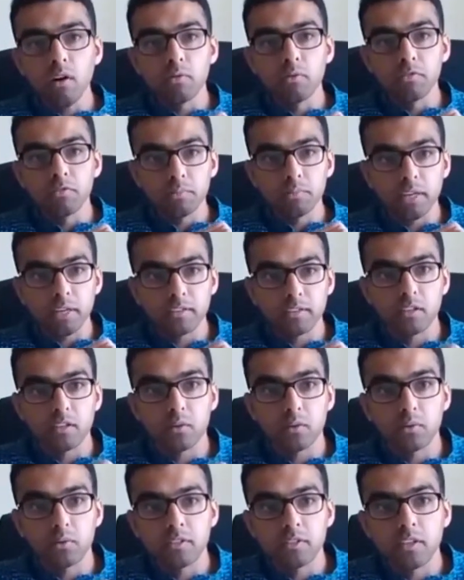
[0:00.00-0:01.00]
from
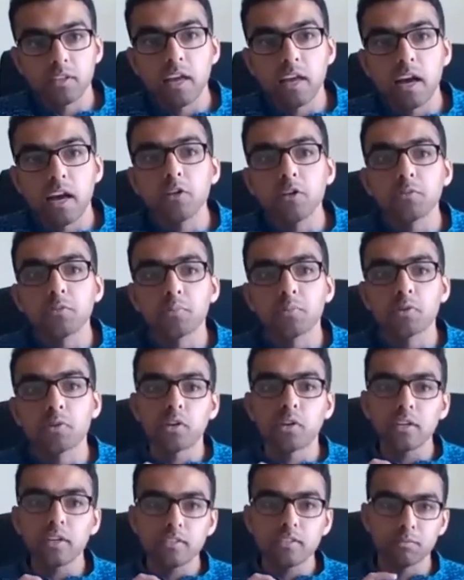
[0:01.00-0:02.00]
Dexter, which says, how do
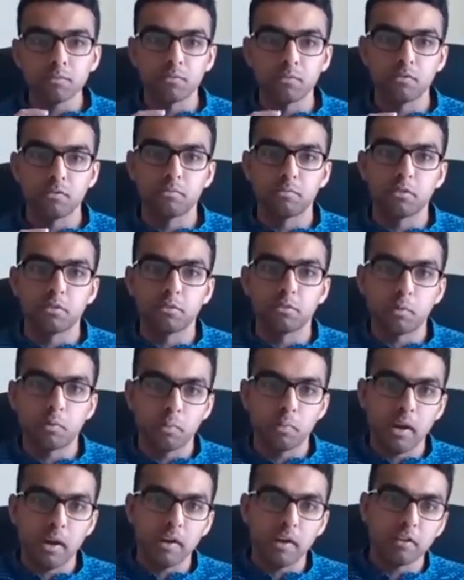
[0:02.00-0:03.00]
progressive movements
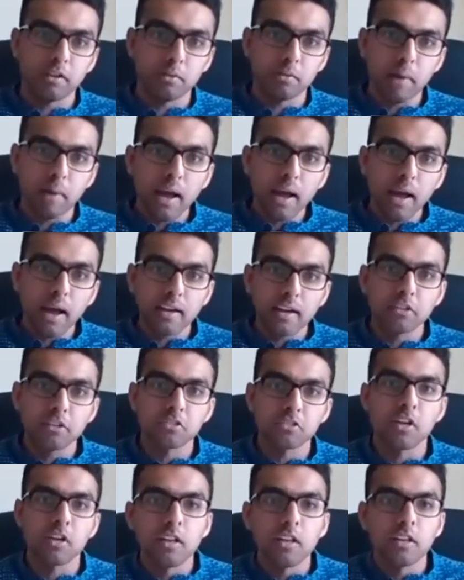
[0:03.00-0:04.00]
prepare for the backlash